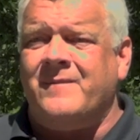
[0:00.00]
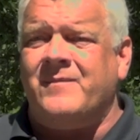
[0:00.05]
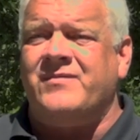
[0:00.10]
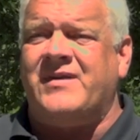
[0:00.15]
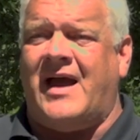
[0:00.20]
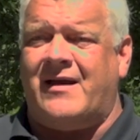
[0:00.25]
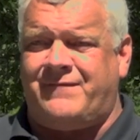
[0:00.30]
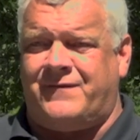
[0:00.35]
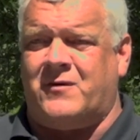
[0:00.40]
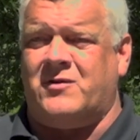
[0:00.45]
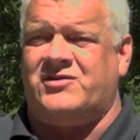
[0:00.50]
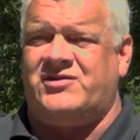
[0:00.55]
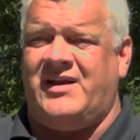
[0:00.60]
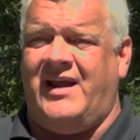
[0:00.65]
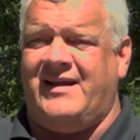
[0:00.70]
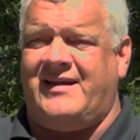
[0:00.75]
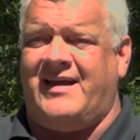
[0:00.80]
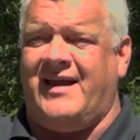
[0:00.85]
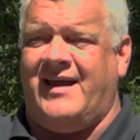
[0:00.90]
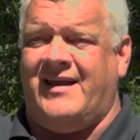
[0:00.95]
that first
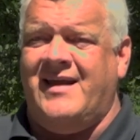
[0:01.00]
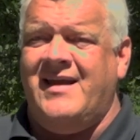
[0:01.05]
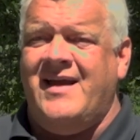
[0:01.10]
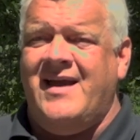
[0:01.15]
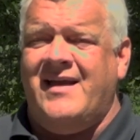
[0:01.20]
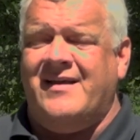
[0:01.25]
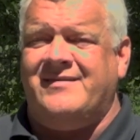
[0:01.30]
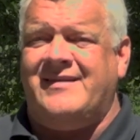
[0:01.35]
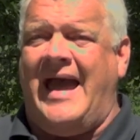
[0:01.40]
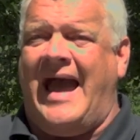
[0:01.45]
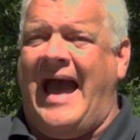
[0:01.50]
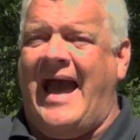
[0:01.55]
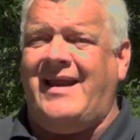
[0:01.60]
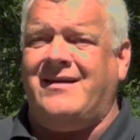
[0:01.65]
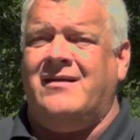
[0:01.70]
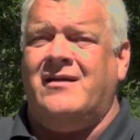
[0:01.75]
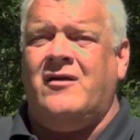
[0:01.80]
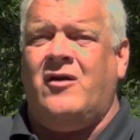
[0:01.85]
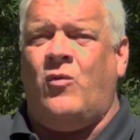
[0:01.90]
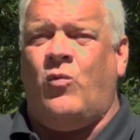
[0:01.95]
aid kit, that
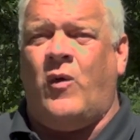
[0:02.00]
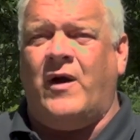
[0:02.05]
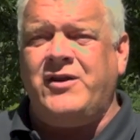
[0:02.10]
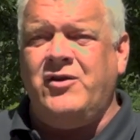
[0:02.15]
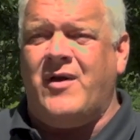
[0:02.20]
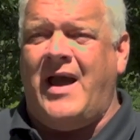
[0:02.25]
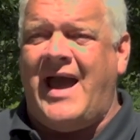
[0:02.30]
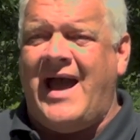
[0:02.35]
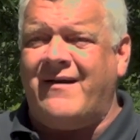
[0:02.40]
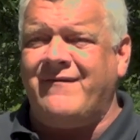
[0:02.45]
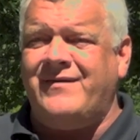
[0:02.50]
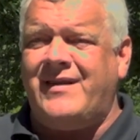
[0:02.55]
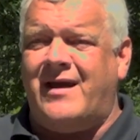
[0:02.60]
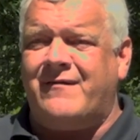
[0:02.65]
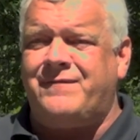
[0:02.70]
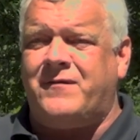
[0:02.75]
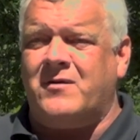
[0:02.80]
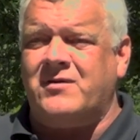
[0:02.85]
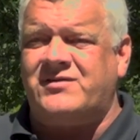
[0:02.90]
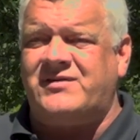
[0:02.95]
what you have in
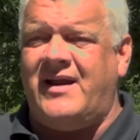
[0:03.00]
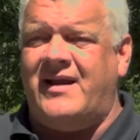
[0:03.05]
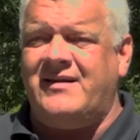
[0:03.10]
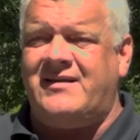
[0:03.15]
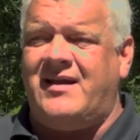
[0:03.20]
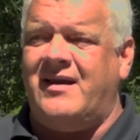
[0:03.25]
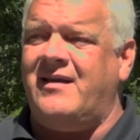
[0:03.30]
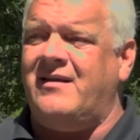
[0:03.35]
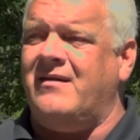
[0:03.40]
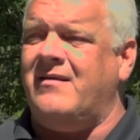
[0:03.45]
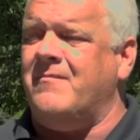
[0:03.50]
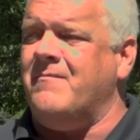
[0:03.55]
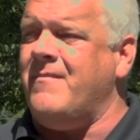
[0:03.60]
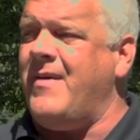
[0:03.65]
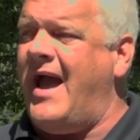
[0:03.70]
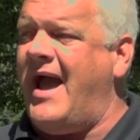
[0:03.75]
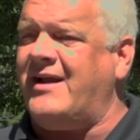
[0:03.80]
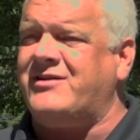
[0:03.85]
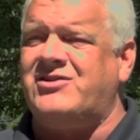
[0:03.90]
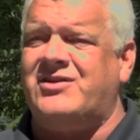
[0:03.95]
that first aid kit
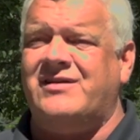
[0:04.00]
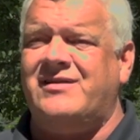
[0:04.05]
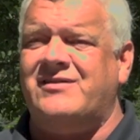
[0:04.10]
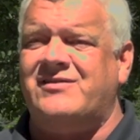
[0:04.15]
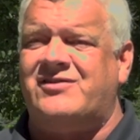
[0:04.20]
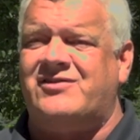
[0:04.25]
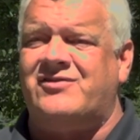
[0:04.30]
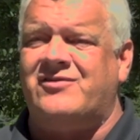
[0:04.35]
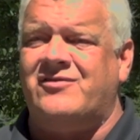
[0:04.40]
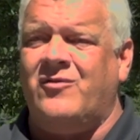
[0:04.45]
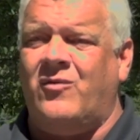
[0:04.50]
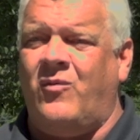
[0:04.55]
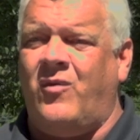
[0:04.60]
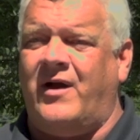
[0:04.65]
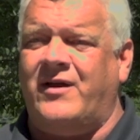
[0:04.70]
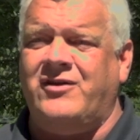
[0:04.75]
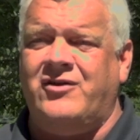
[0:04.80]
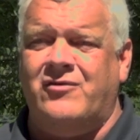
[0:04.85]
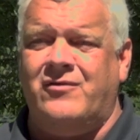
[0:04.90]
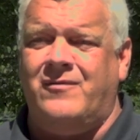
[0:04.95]
matches
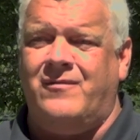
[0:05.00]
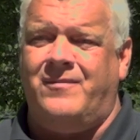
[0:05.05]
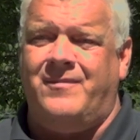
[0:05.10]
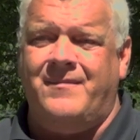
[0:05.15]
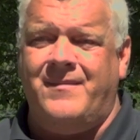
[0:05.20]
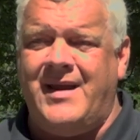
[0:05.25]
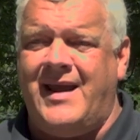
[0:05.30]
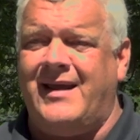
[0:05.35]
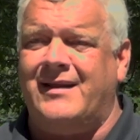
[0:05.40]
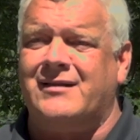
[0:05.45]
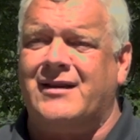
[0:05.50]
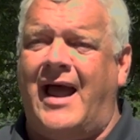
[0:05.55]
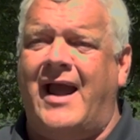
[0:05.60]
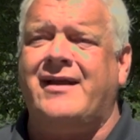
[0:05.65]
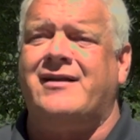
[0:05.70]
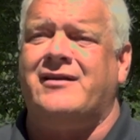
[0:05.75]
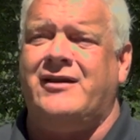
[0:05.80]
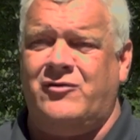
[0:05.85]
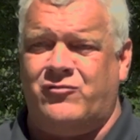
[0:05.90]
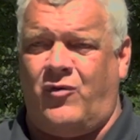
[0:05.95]
what you may
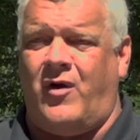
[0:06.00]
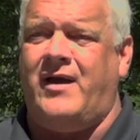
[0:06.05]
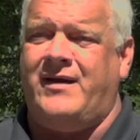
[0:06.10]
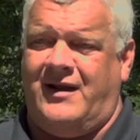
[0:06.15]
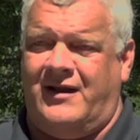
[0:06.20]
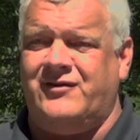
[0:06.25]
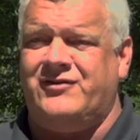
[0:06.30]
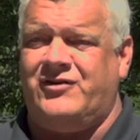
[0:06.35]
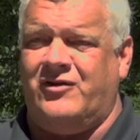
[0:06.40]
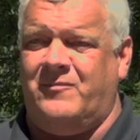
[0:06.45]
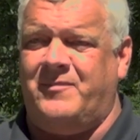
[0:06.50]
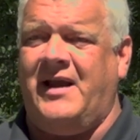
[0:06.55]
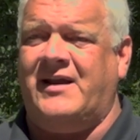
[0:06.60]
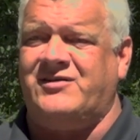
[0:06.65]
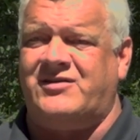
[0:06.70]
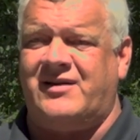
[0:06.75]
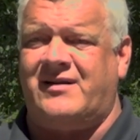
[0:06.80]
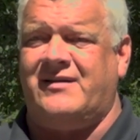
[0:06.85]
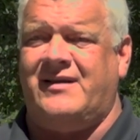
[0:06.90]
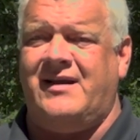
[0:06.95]
likely run into.
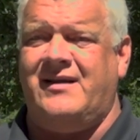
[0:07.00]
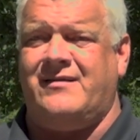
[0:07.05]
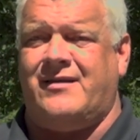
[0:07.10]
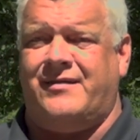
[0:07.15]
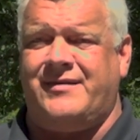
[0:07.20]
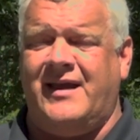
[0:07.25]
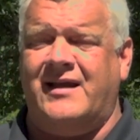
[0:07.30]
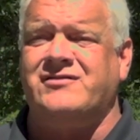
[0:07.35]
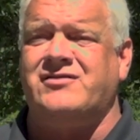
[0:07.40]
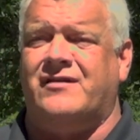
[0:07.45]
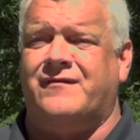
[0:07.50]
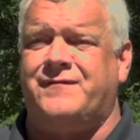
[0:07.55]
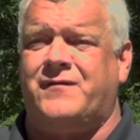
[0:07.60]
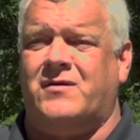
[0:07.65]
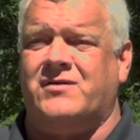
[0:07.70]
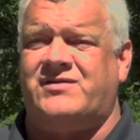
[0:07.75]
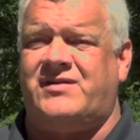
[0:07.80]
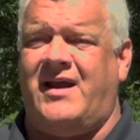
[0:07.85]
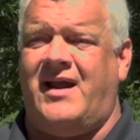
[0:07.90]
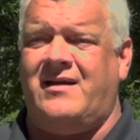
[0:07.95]
Basically, the things in the
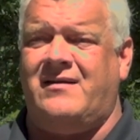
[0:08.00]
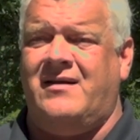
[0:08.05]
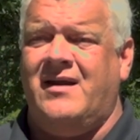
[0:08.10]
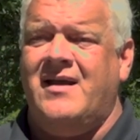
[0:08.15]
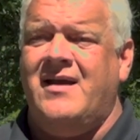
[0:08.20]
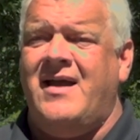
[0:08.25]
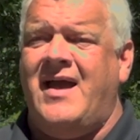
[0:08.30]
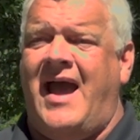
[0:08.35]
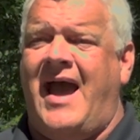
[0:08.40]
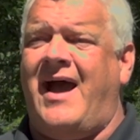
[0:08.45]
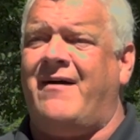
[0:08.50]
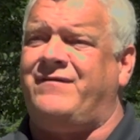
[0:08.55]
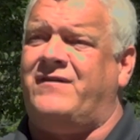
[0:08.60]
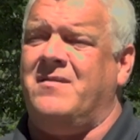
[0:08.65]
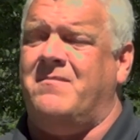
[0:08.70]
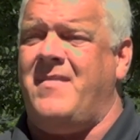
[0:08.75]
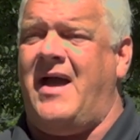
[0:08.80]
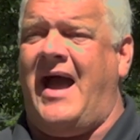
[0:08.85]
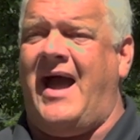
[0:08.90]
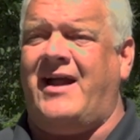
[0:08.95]
first aid have
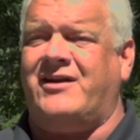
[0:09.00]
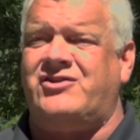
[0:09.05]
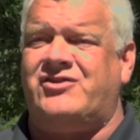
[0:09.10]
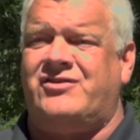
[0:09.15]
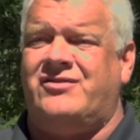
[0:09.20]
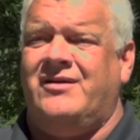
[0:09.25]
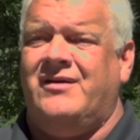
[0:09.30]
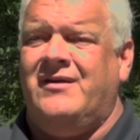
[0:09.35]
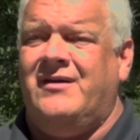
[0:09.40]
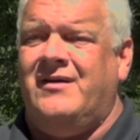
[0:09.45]
to match